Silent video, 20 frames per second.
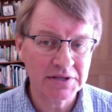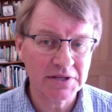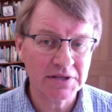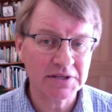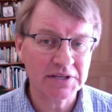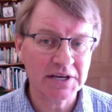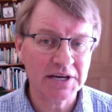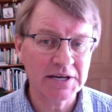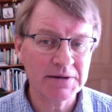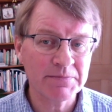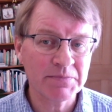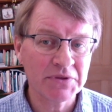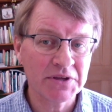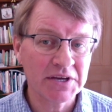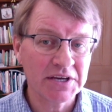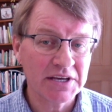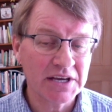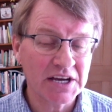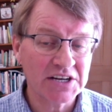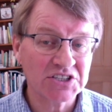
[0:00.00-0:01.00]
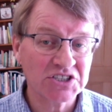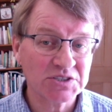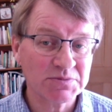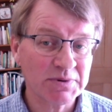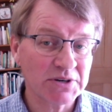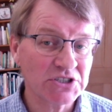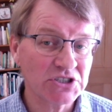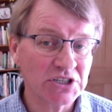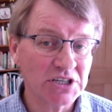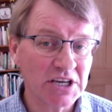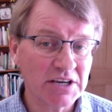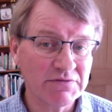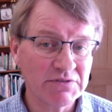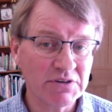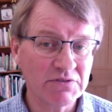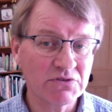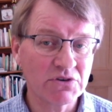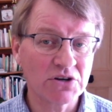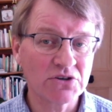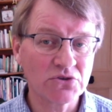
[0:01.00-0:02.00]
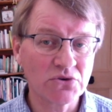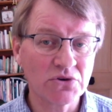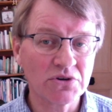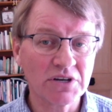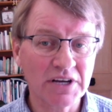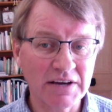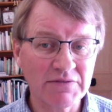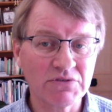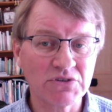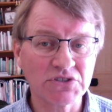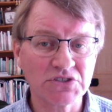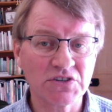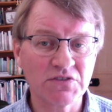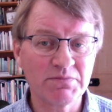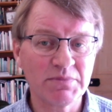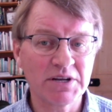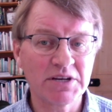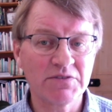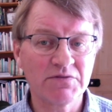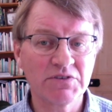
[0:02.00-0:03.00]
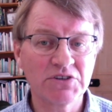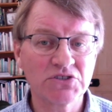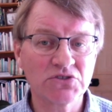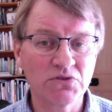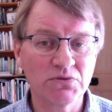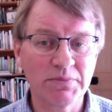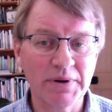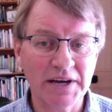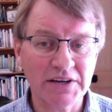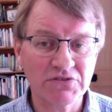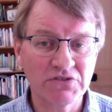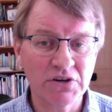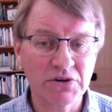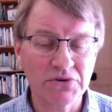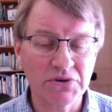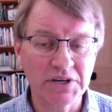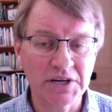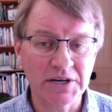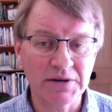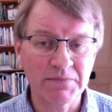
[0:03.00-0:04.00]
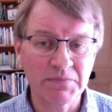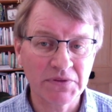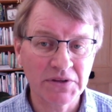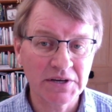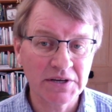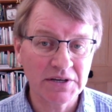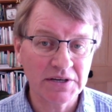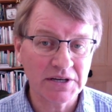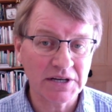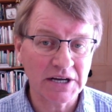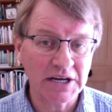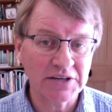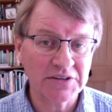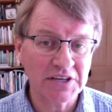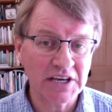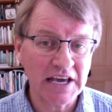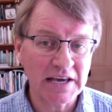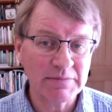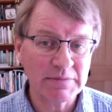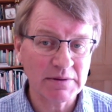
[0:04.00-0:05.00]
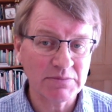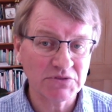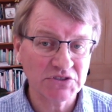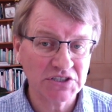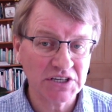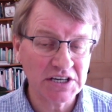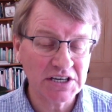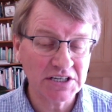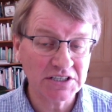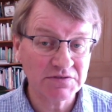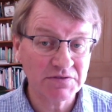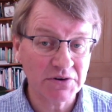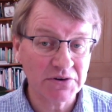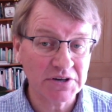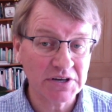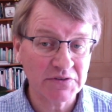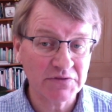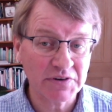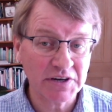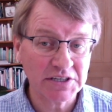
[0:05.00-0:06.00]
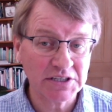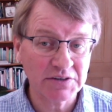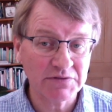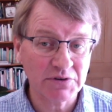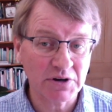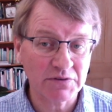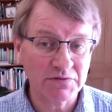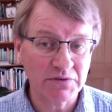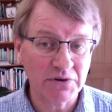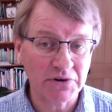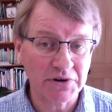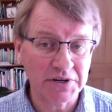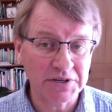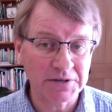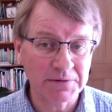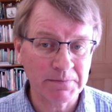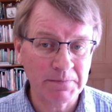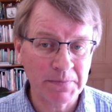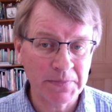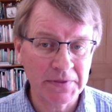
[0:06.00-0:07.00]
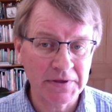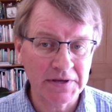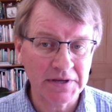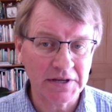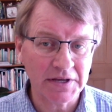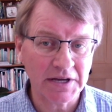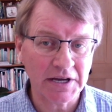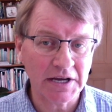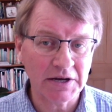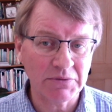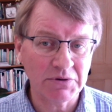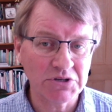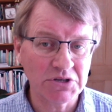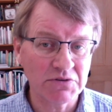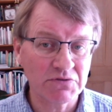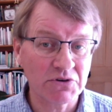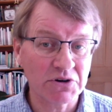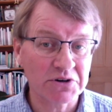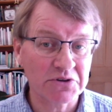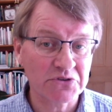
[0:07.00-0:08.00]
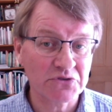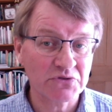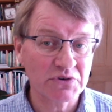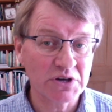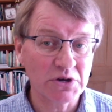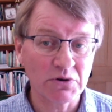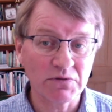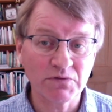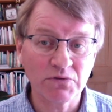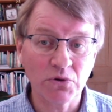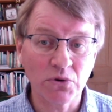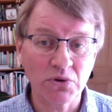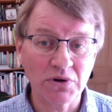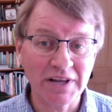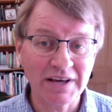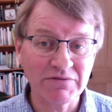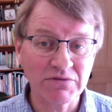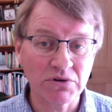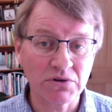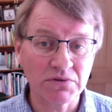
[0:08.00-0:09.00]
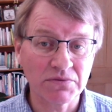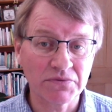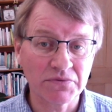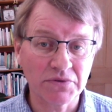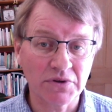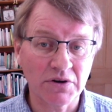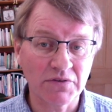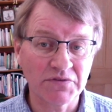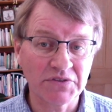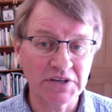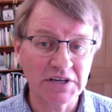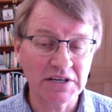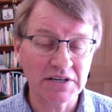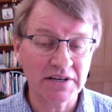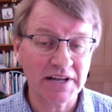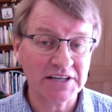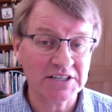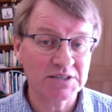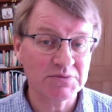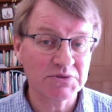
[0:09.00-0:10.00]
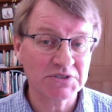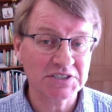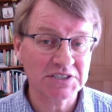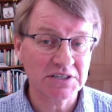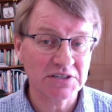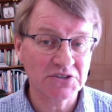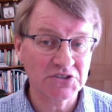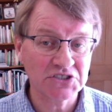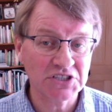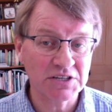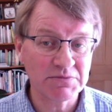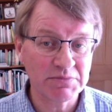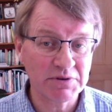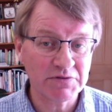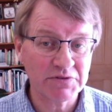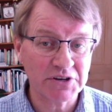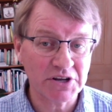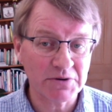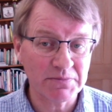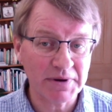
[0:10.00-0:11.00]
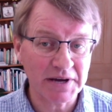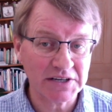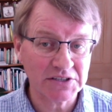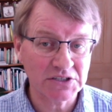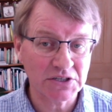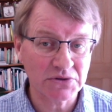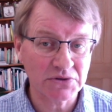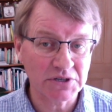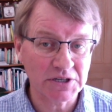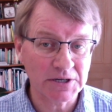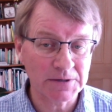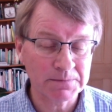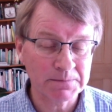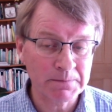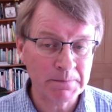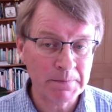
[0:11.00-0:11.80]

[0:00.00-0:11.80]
okay? And especially if you've got good levels of beneficial bacteria, the MMC is very effective, I find. When you've got a 3 or 4 level of the lactobacillus and bifidobacteria,